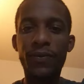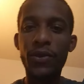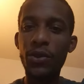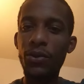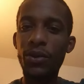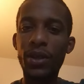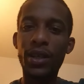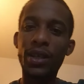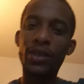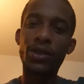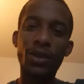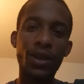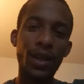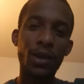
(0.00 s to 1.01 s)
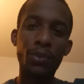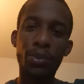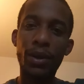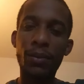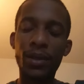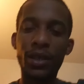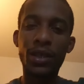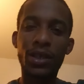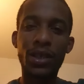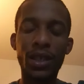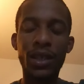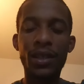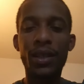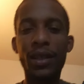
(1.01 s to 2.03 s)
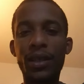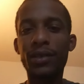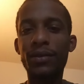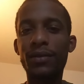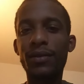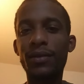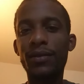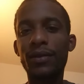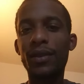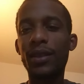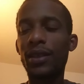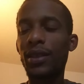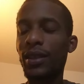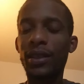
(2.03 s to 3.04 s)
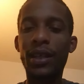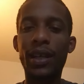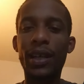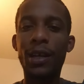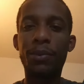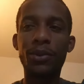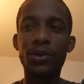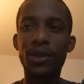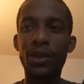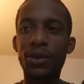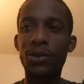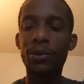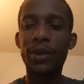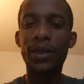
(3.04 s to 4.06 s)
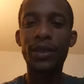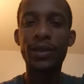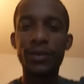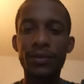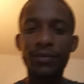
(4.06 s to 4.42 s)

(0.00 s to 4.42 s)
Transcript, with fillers: feud and it's all out public and shit like that. They ain't how supposed to go to man.